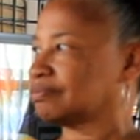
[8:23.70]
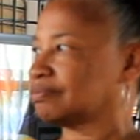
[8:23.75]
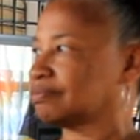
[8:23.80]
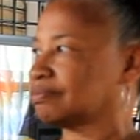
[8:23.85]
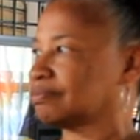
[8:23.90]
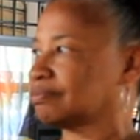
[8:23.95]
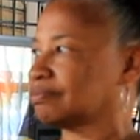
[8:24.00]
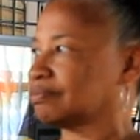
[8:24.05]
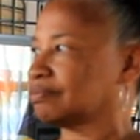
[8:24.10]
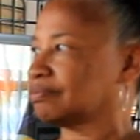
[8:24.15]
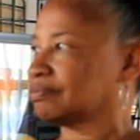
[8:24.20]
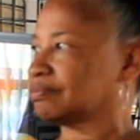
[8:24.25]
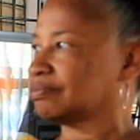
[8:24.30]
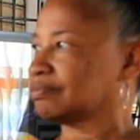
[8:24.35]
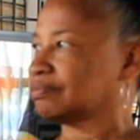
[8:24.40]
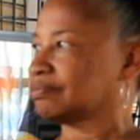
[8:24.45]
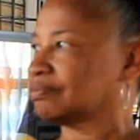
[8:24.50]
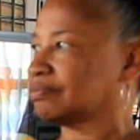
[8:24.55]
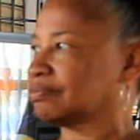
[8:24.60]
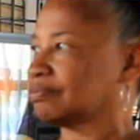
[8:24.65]

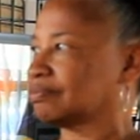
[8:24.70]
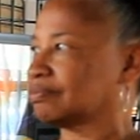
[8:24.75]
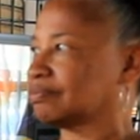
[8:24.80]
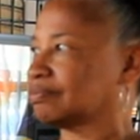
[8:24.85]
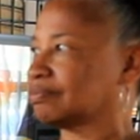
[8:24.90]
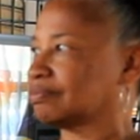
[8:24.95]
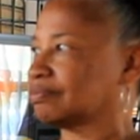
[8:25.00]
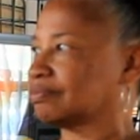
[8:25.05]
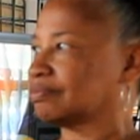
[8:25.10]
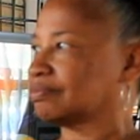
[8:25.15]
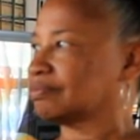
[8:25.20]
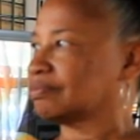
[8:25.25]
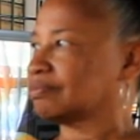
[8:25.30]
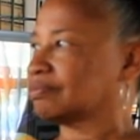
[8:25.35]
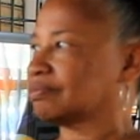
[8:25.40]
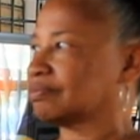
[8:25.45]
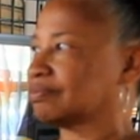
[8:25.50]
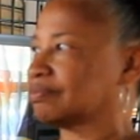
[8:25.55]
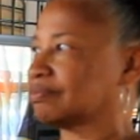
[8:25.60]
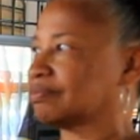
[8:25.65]

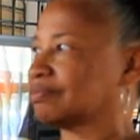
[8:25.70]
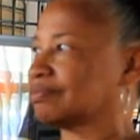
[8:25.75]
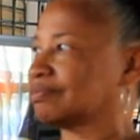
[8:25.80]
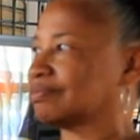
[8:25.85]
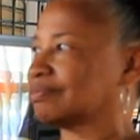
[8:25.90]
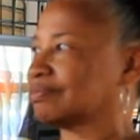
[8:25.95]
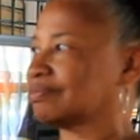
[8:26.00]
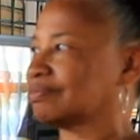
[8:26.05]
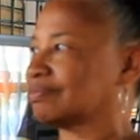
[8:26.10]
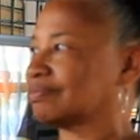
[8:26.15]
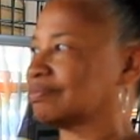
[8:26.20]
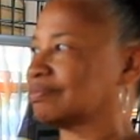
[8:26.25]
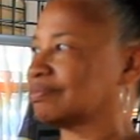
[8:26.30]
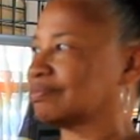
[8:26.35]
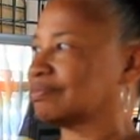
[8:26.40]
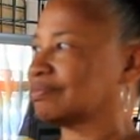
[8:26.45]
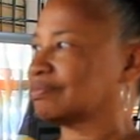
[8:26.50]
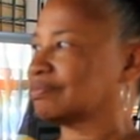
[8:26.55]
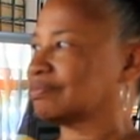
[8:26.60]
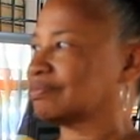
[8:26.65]

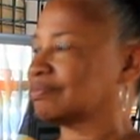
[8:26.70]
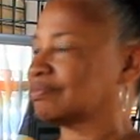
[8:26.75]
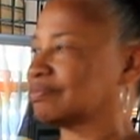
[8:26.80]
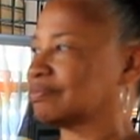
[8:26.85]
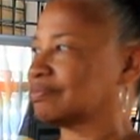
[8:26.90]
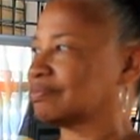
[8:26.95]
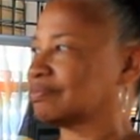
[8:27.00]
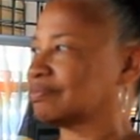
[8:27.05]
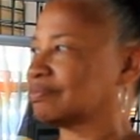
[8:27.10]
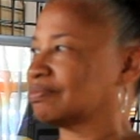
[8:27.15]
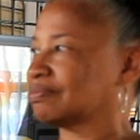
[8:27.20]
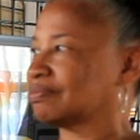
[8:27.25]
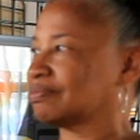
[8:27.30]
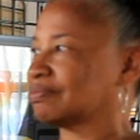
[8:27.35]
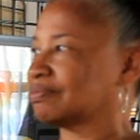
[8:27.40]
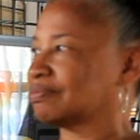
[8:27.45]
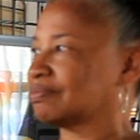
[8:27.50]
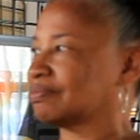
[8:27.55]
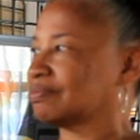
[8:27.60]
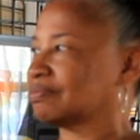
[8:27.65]

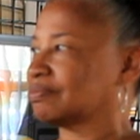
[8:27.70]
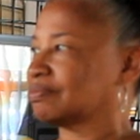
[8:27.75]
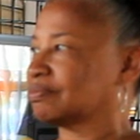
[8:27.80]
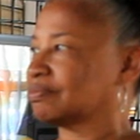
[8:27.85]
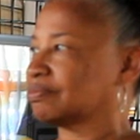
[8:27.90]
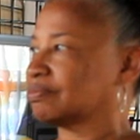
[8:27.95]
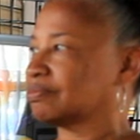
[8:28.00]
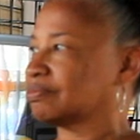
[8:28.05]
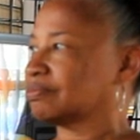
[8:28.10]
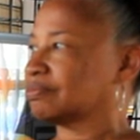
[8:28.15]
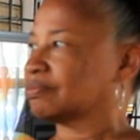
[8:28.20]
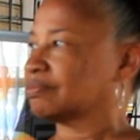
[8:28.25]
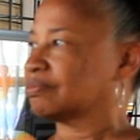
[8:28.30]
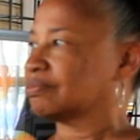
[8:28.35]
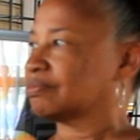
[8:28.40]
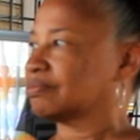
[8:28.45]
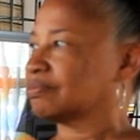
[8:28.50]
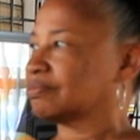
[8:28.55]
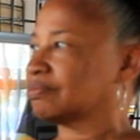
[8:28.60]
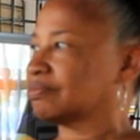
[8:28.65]

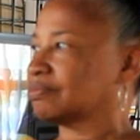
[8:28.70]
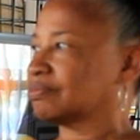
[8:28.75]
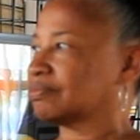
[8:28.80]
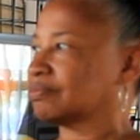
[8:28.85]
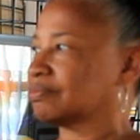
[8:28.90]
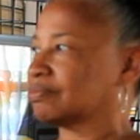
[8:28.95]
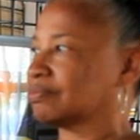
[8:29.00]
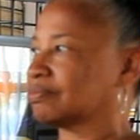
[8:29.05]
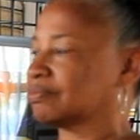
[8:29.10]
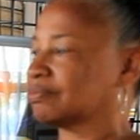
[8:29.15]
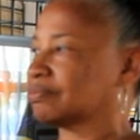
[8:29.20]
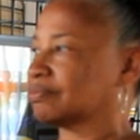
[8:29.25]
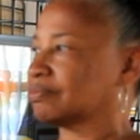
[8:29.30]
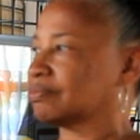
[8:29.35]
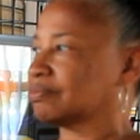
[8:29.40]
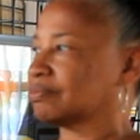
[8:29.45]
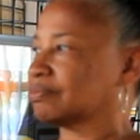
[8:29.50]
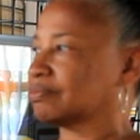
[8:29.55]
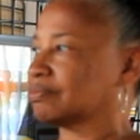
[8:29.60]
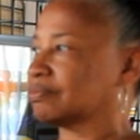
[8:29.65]

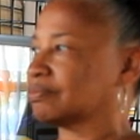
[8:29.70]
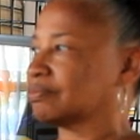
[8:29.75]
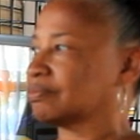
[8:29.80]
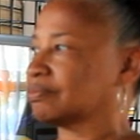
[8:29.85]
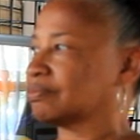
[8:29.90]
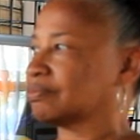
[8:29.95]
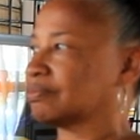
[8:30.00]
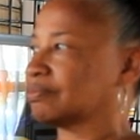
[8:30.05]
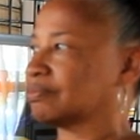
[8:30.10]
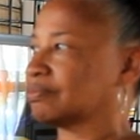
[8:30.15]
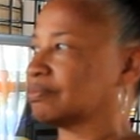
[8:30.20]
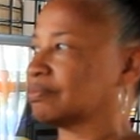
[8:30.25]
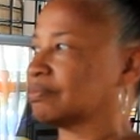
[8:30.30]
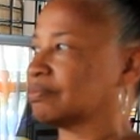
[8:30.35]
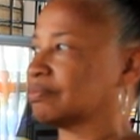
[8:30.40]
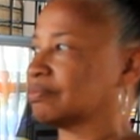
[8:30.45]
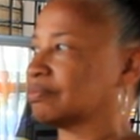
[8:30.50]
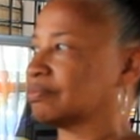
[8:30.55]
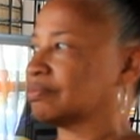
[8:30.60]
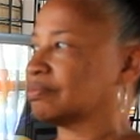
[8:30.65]

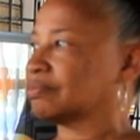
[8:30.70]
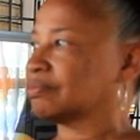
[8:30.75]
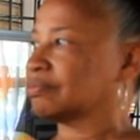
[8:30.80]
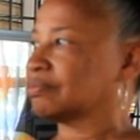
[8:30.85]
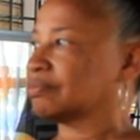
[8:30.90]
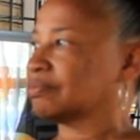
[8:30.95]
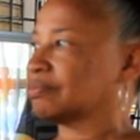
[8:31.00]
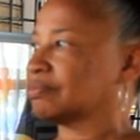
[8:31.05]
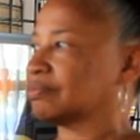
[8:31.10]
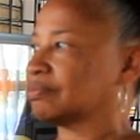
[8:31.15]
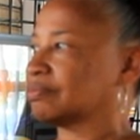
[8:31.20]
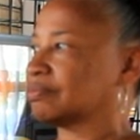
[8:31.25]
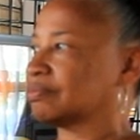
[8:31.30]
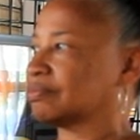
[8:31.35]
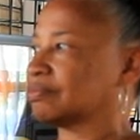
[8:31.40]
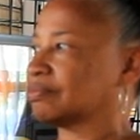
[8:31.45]
(silent)